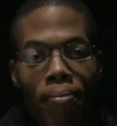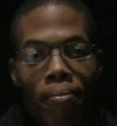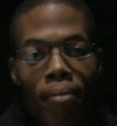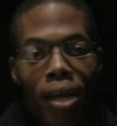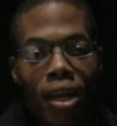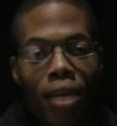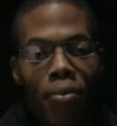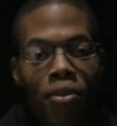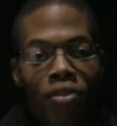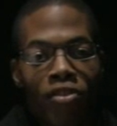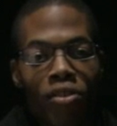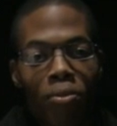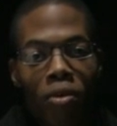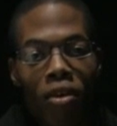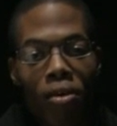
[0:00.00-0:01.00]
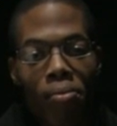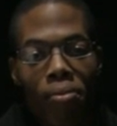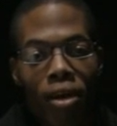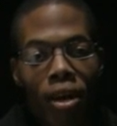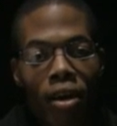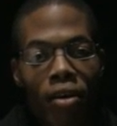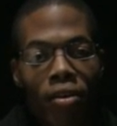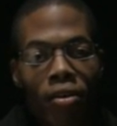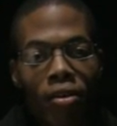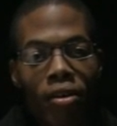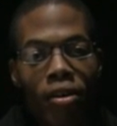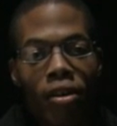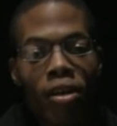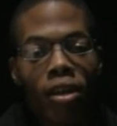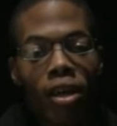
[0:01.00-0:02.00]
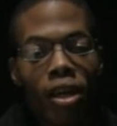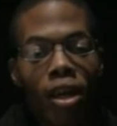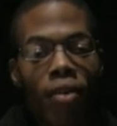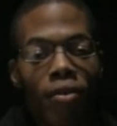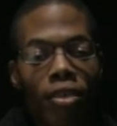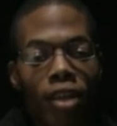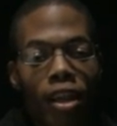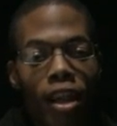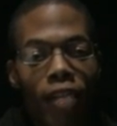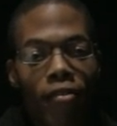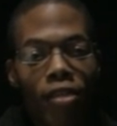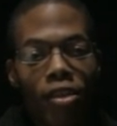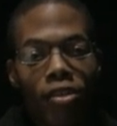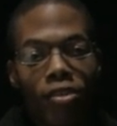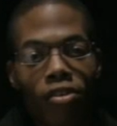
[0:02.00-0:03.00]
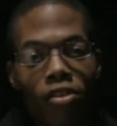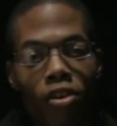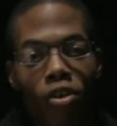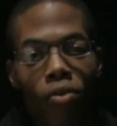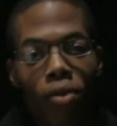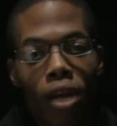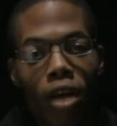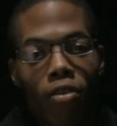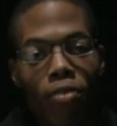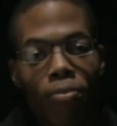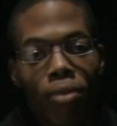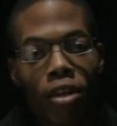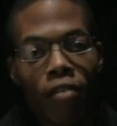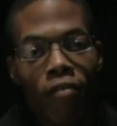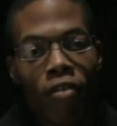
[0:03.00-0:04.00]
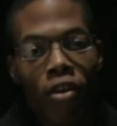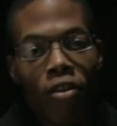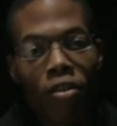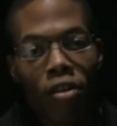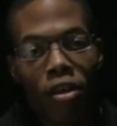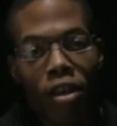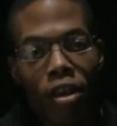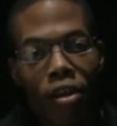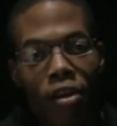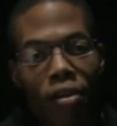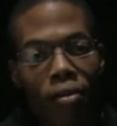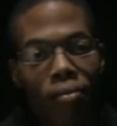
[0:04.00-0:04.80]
My name is Jemal Brown, and I was 11 years old when I was put in foster care.